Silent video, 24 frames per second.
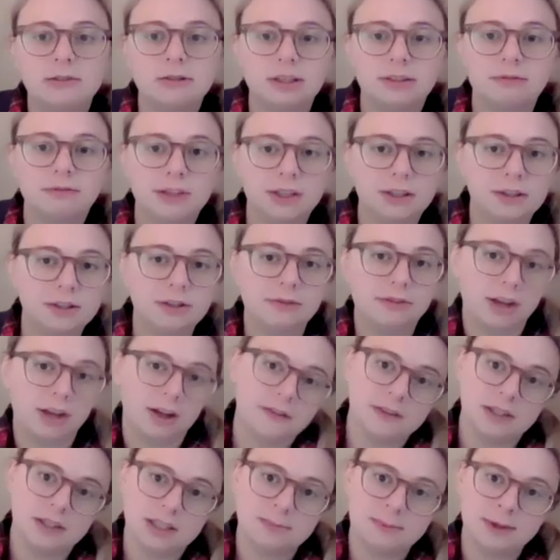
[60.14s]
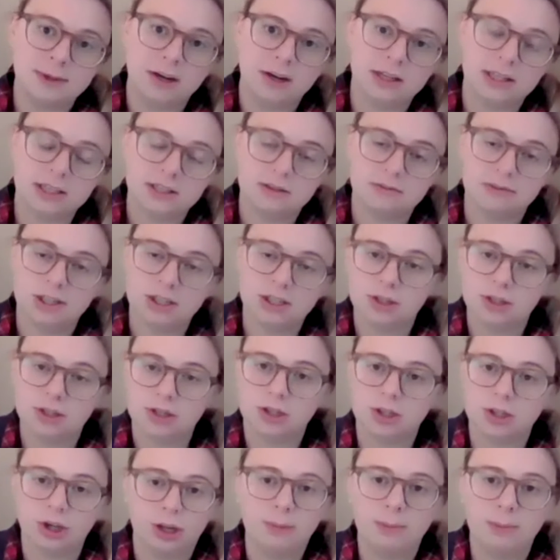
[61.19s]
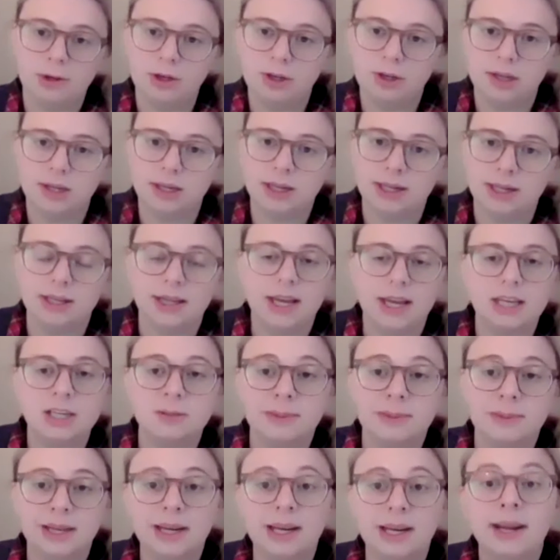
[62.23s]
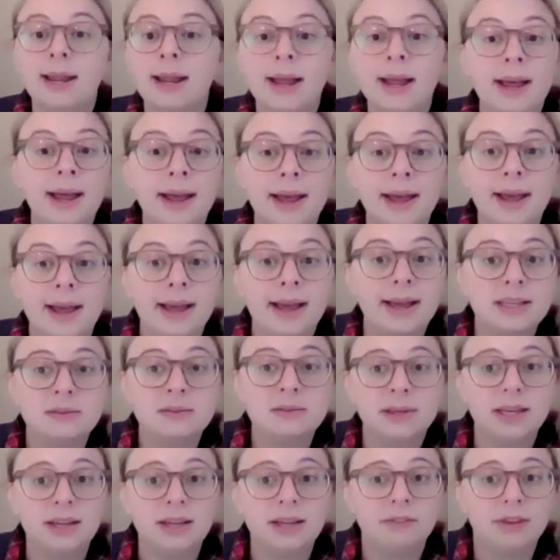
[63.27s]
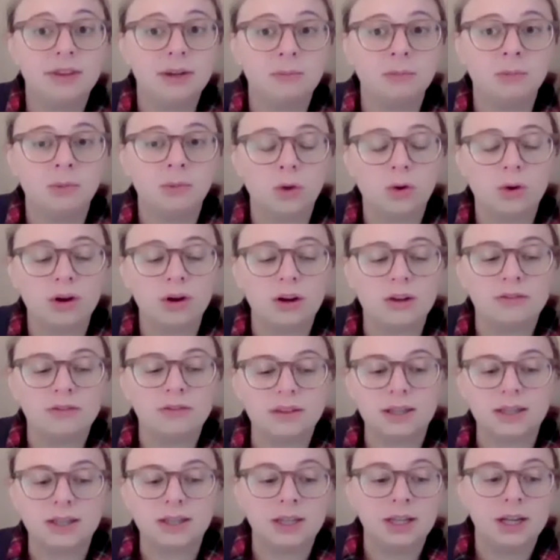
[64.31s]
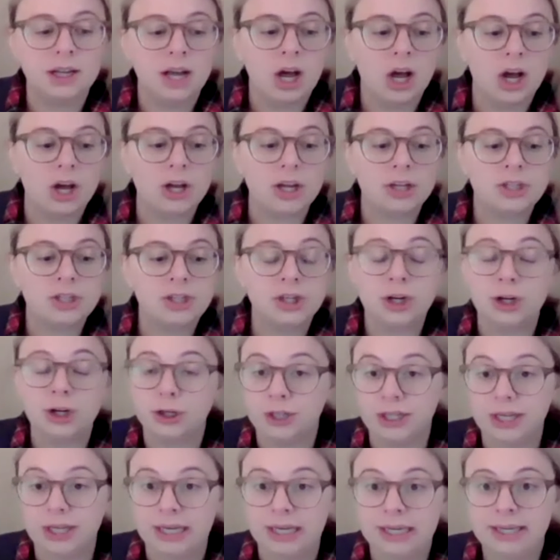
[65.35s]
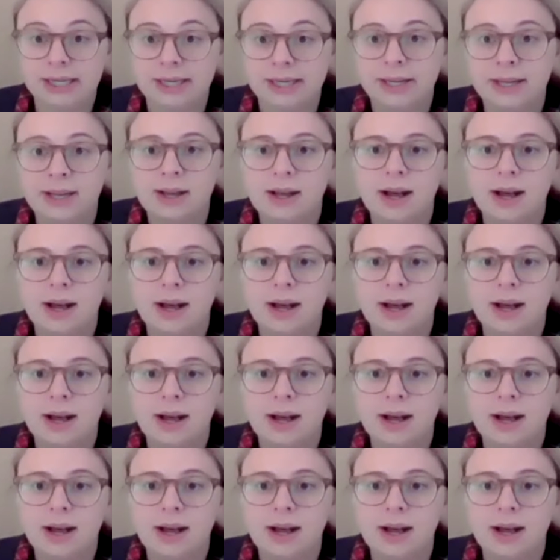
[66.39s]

in the field of health disparities research and community engagement has been even more of a journey.